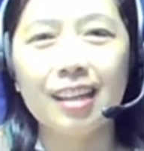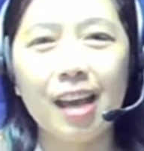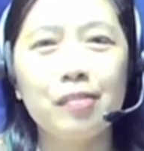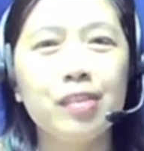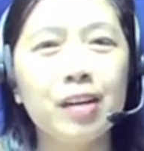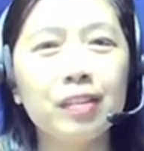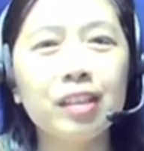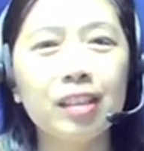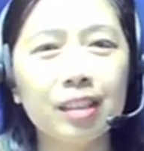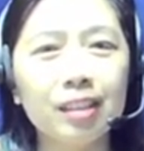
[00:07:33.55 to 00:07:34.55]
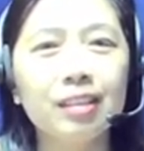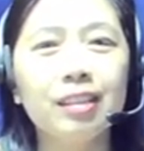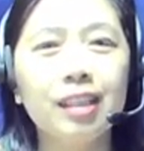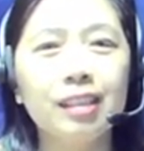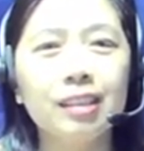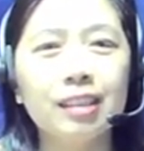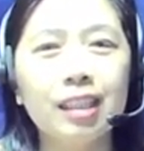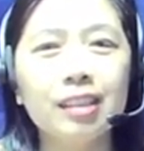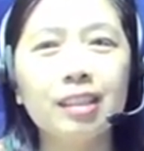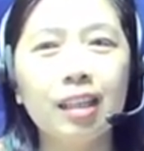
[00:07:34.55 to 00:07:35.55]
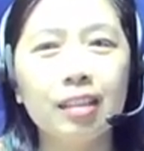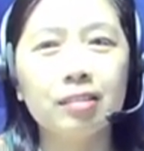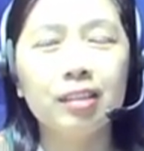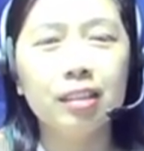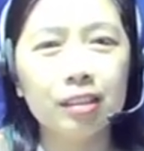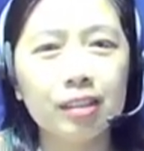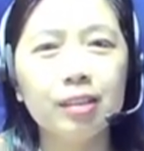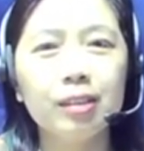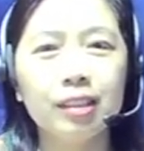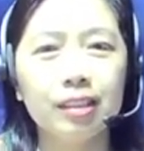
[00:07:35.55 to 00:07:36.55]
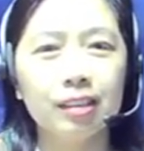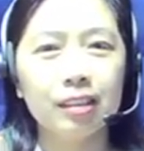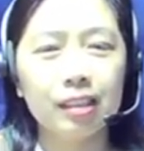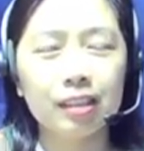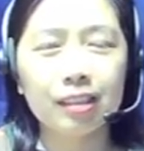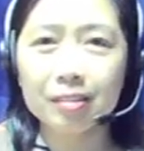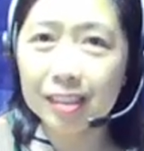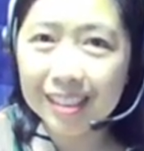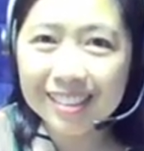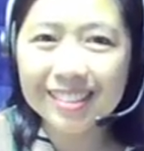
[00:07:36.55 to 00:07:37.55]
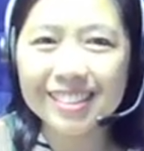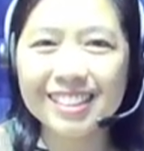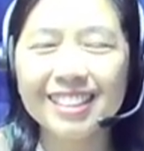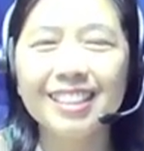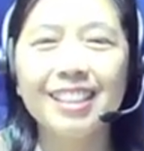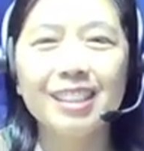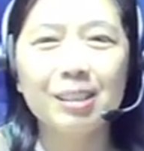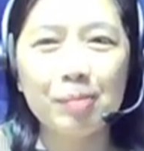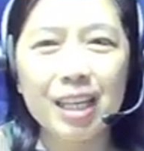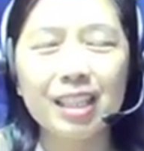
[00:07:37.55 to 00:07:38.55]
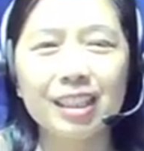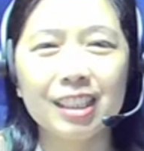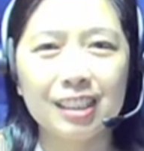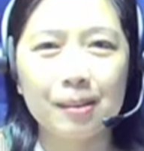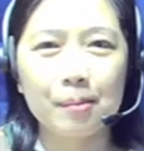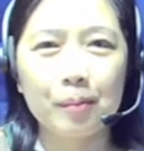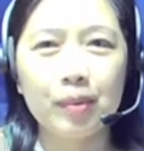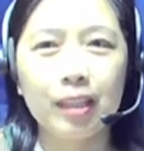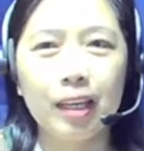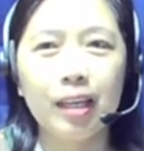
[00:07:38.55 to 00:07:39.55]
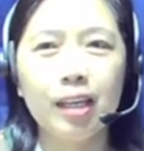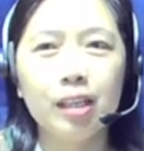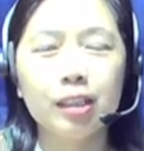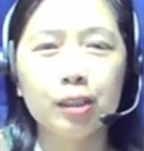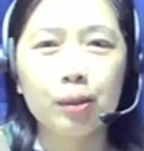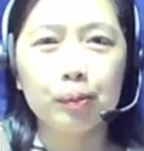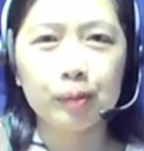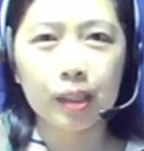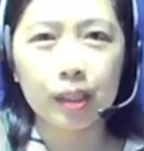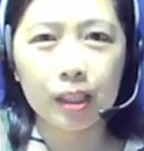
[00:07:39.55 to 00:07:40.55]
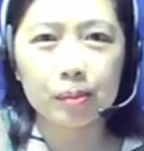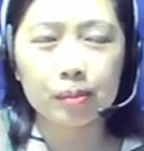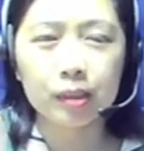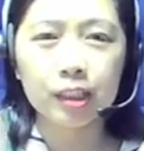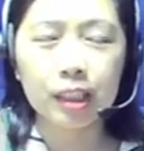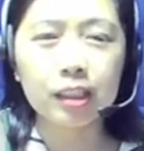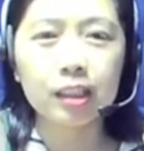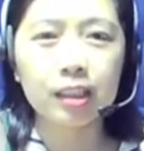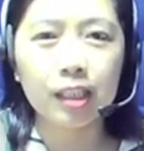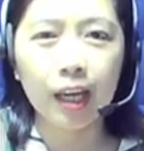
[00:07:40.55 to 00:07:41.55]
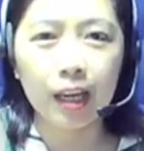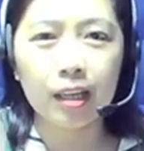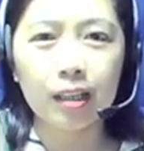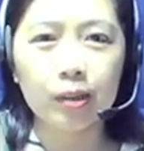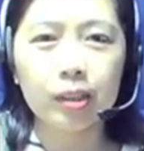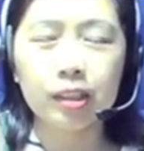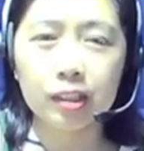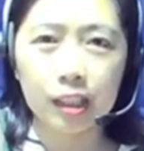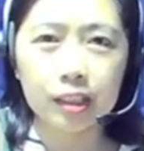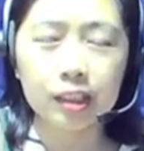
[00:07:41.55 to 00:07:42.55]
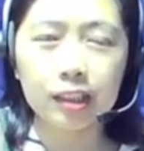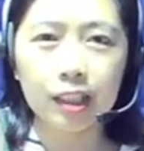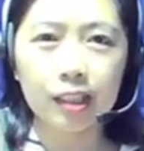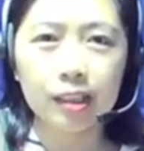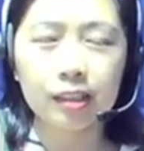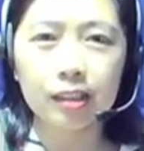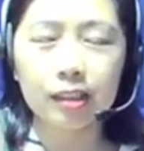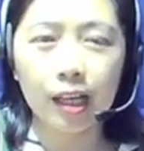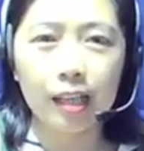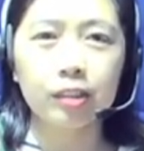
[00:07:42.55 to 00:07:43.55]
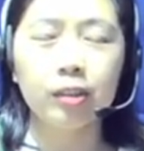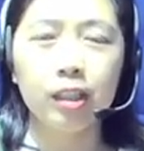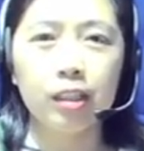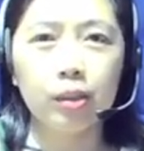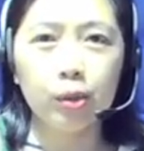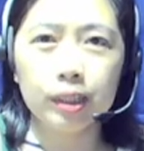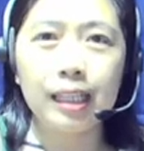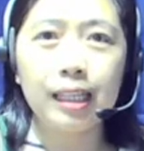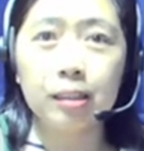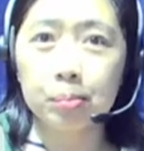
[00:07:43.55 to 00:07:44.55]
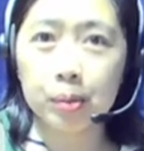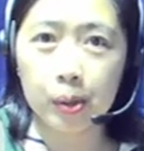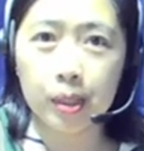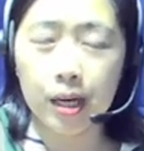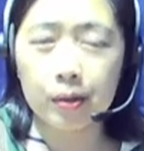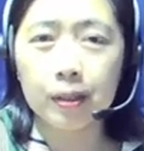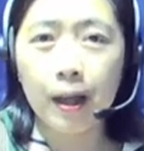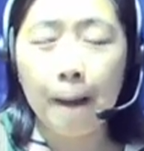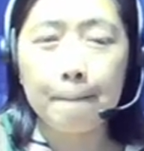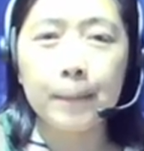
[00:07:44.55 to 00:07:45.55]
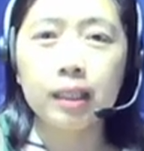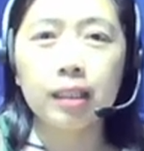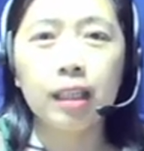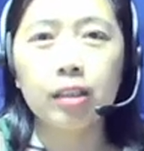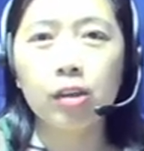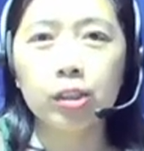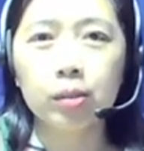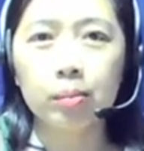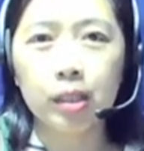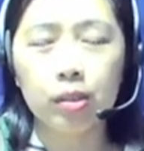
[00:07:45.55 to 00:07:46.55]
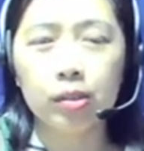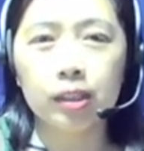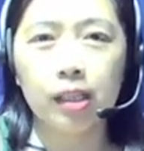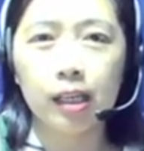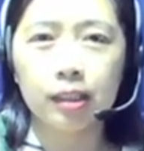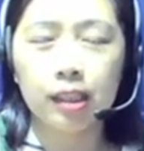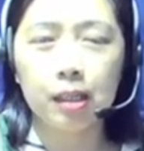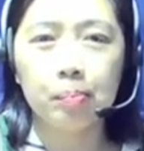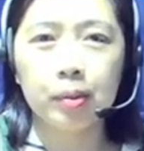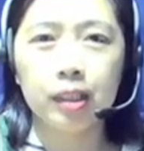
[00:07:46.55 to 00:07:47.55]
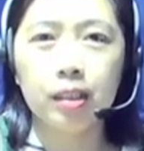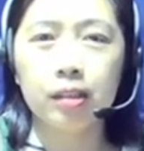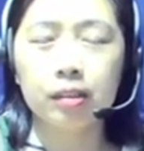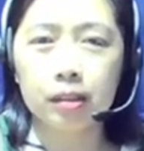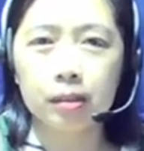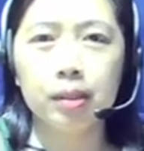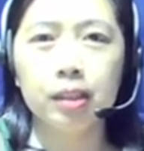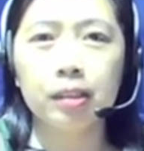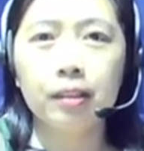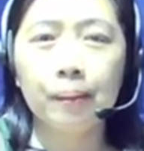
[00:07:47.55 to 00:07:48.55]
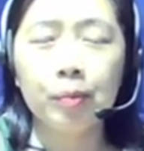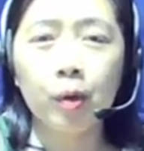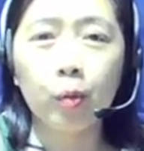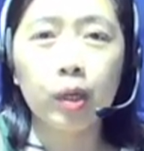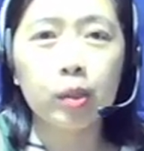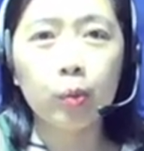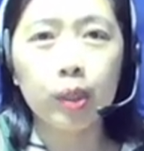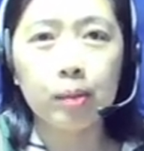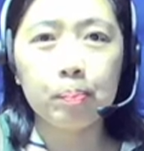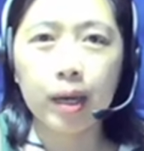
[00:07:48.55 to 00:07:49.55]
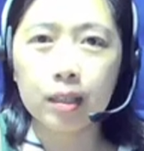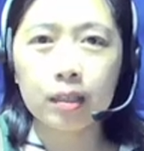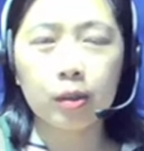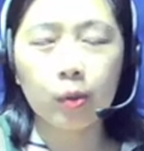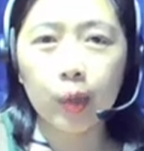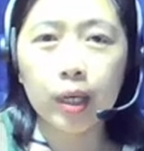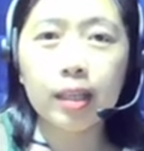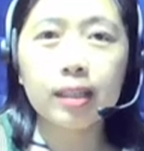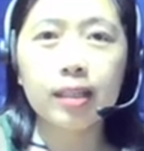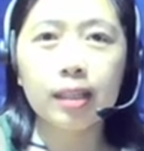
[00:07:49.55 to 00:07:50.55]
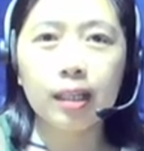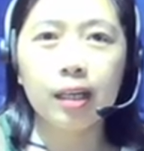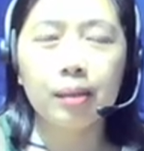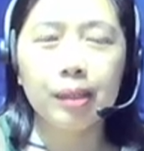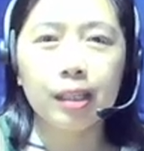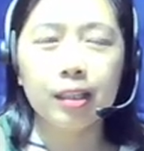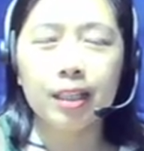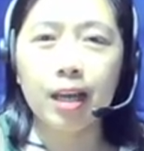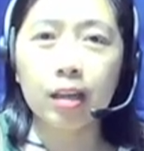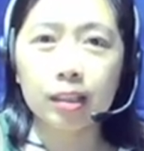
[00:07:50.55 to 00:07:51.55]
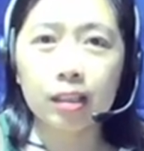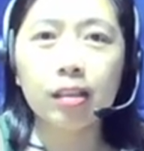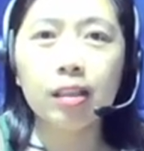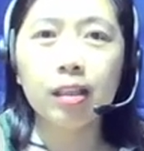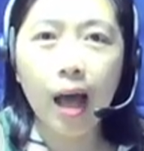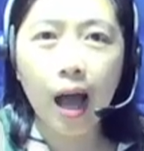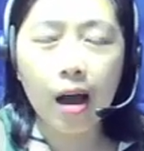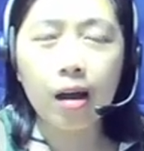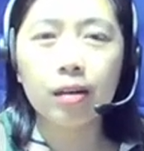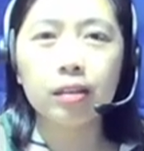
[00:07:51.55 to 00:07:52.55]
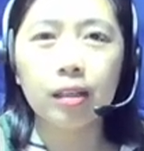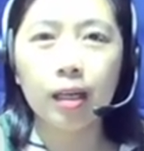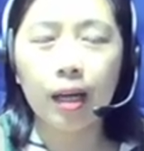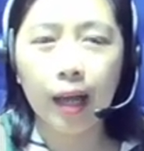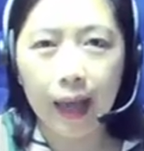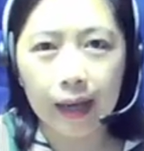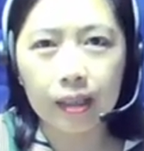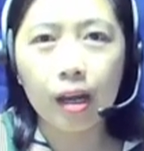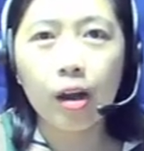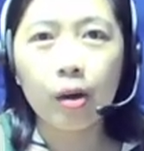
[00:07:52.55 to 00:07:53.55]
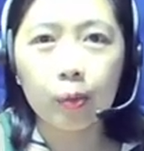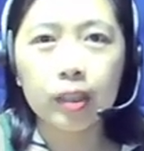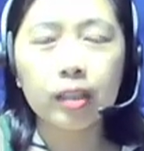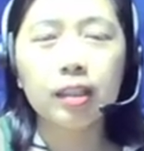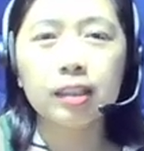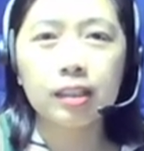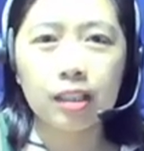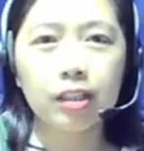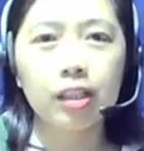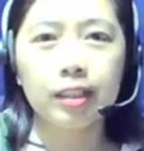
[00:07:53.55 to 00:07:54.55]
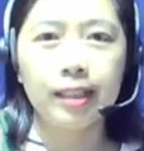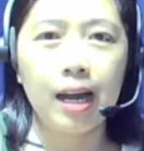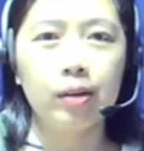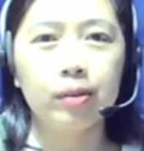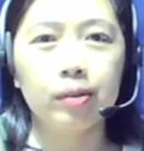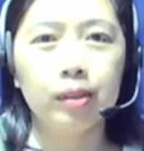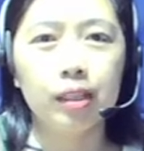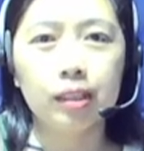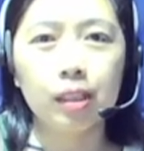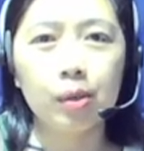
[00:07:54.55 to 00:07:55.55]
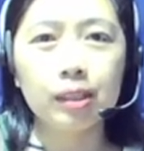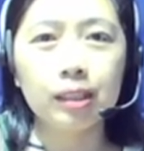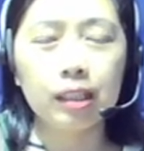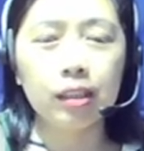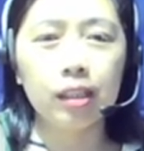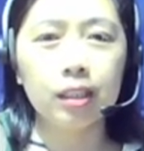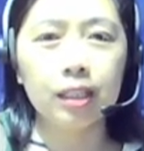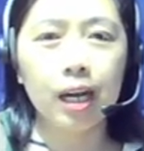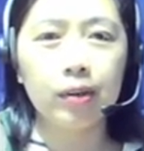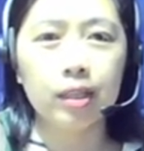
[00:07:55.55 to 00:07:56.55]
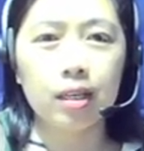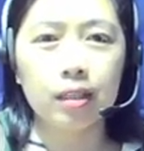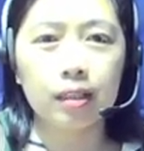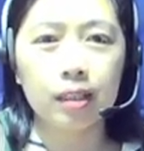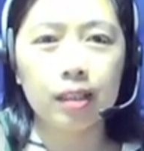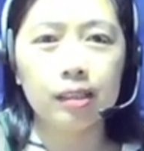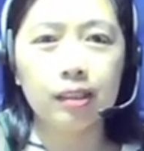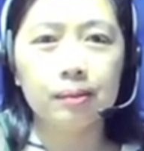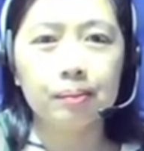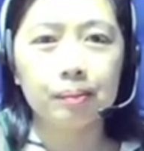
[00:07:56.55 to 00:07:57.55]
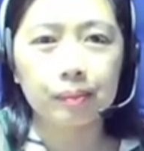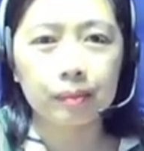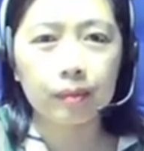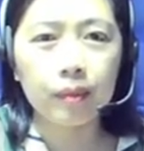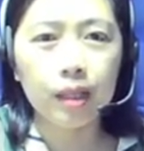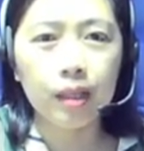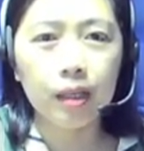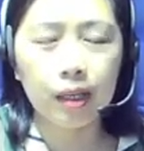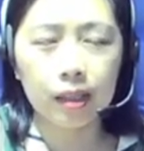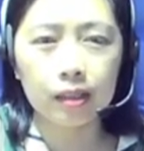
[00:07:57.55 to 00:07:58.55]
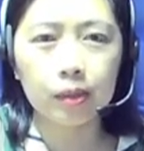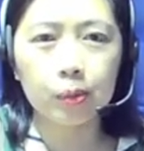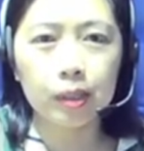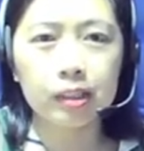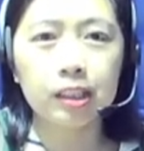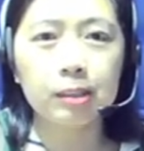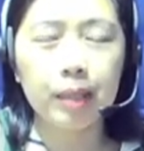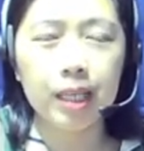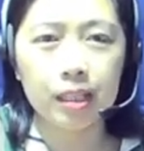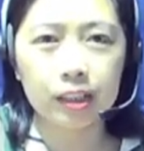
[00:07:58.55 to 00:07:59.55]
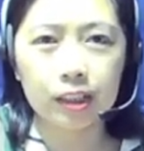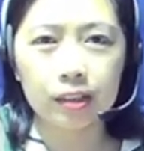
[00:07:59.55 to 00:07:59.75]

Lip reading: I've never heard such a ridiculous speech. Okay, so such a or such is actually used as a pronoun, but it can also be used as a predeterminer when we pair it with the article a or an with a singular noun. Okay, so our singular noun here is, yeah, the word speech.